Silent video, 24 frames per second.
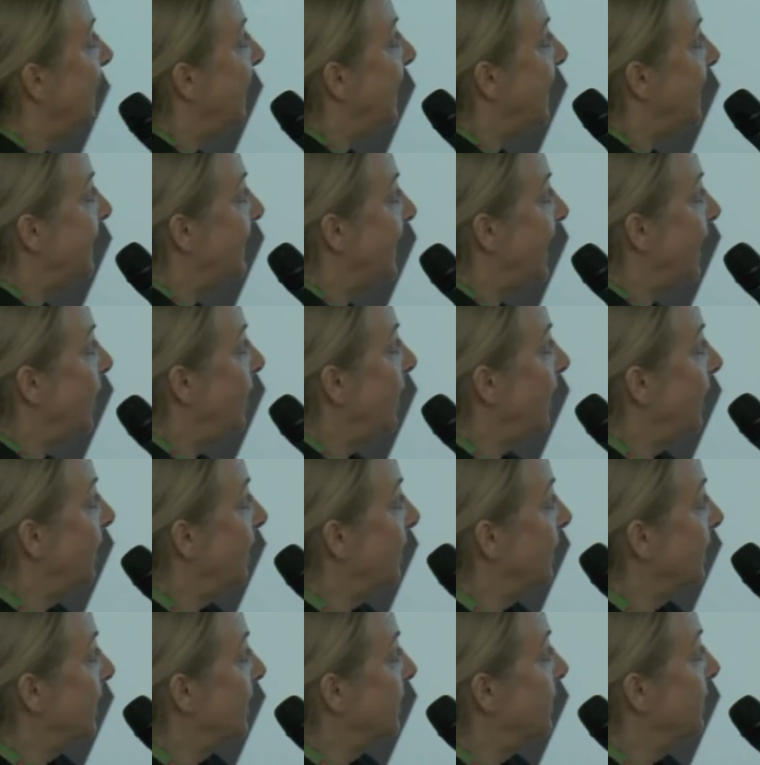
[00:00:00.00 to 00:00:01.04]
And now
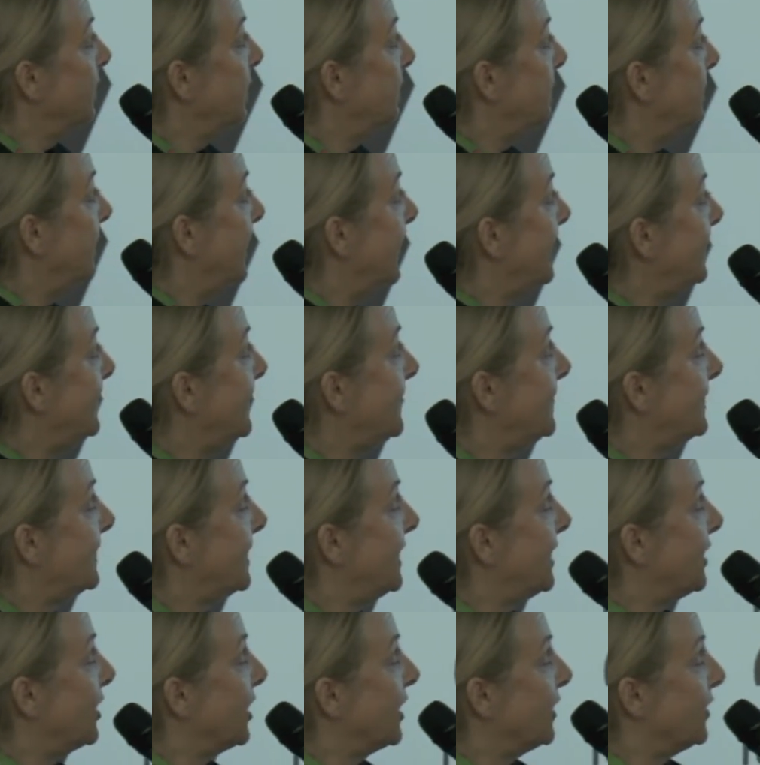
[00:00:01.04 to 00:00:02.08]
our latest
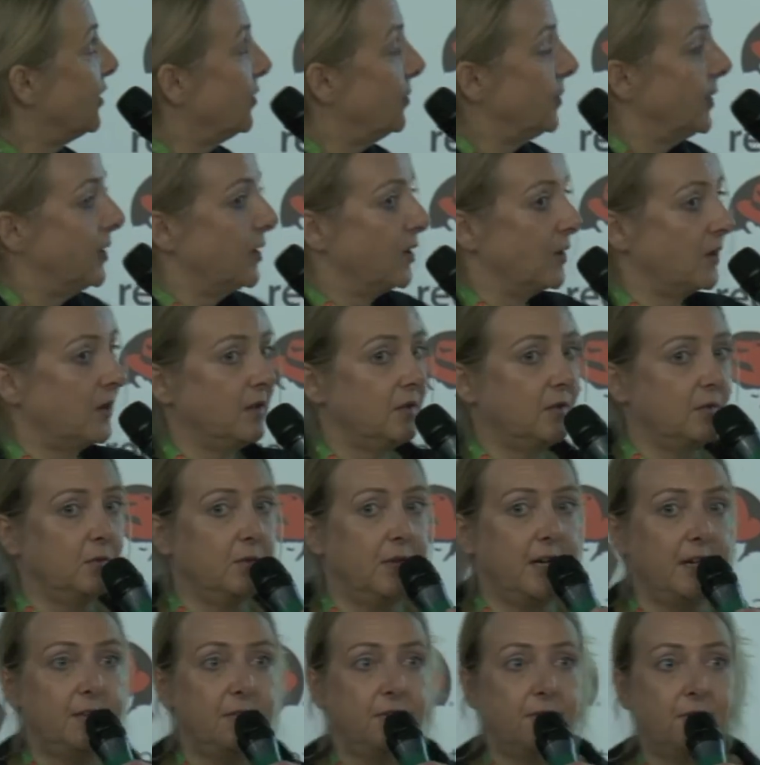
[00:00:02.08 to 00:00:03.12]
kit on the block,
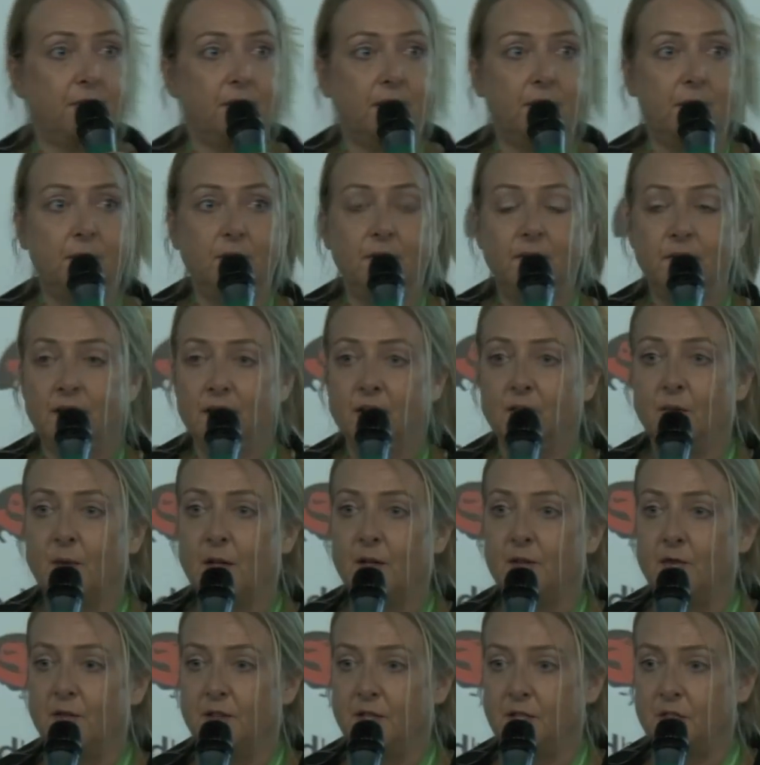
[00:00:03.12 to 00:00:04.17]
RHEV, everything
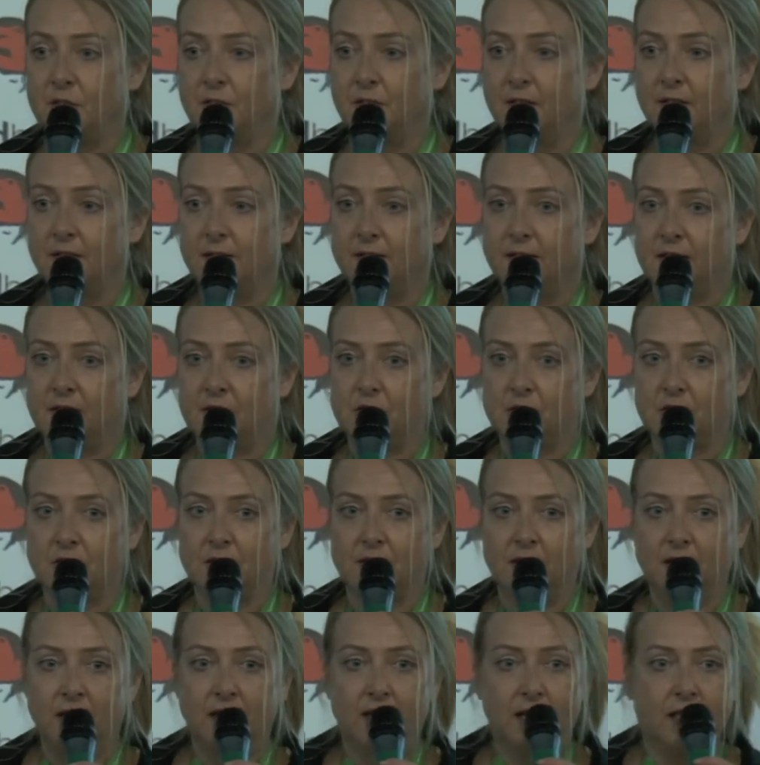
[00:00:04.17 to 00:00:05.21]
around
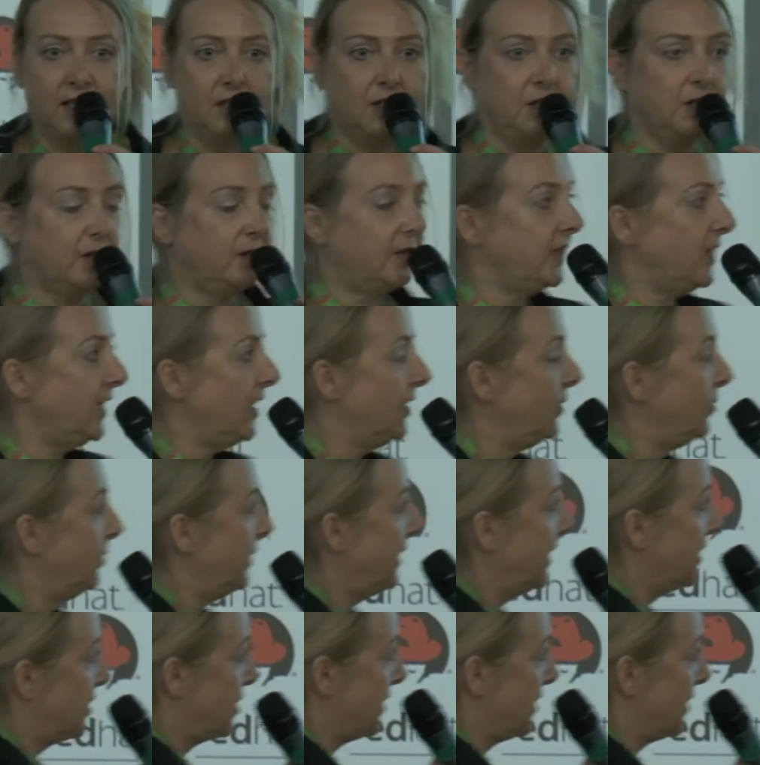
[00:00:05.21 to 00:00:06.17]
virtualization. You see, we are